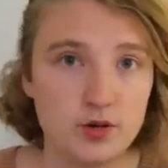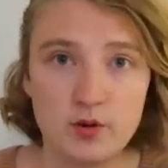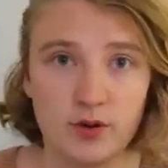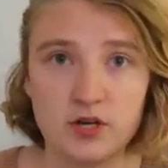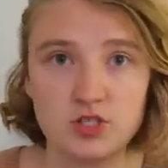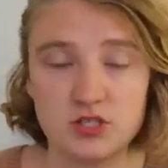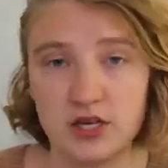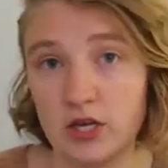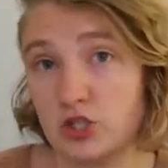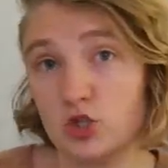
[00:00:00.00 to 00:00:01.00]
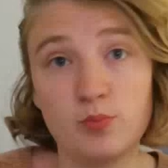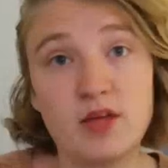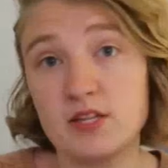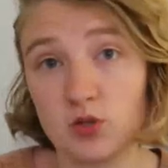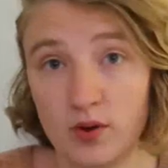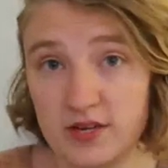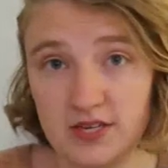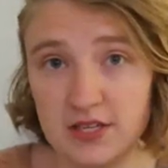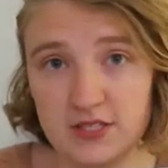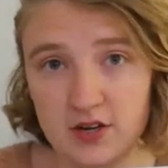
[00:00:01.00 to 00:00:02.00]
We don't want to just assume that it's going to
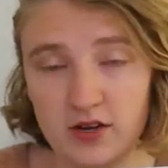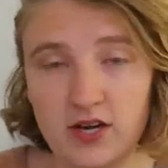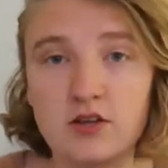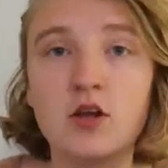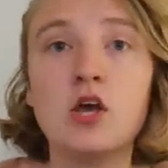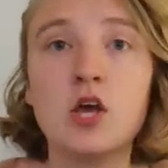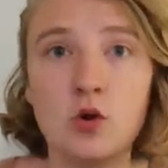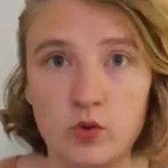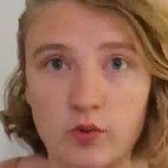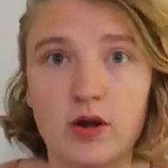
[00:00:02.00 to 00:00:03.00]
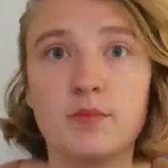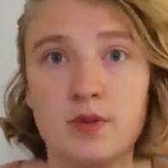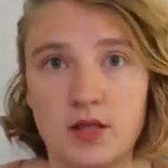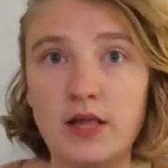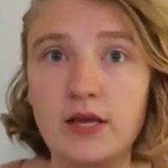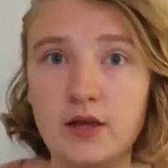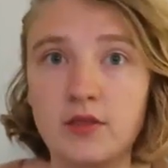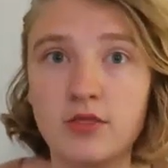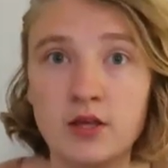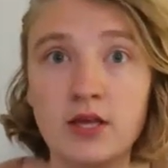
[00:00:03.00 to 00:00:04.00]
tell us start and end. We want to be
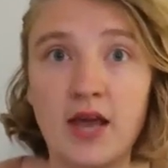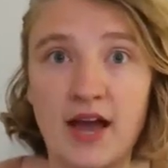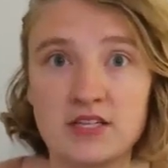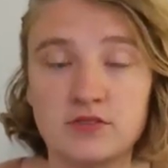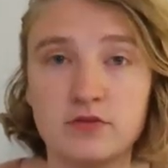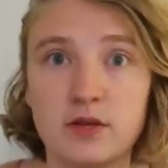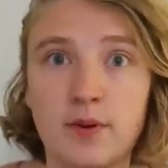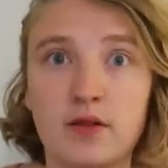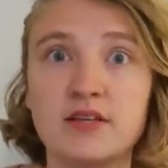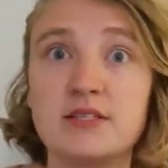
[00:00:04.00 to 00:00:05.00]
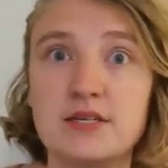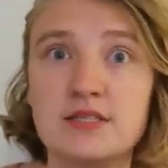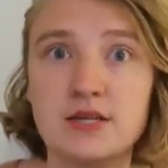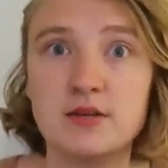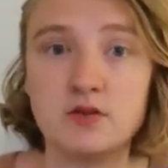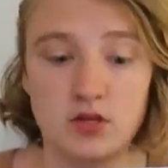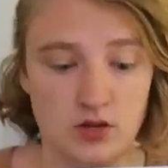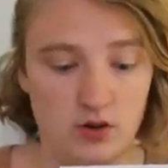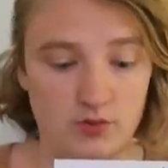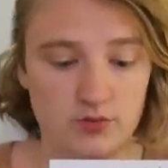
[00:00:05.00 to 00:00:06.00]
thinking actively about does
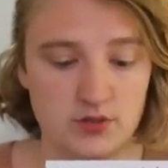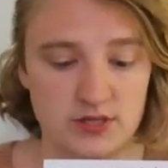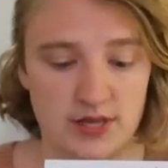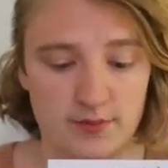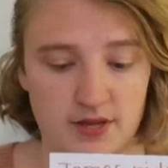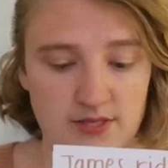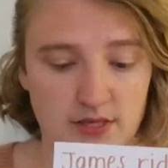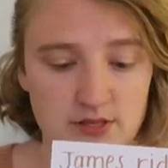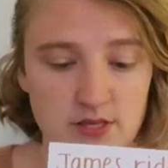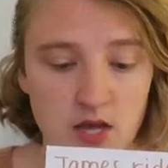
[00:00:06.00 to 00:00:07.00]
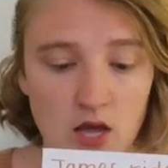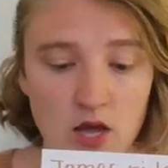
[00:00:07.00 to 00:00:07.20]
that make sense?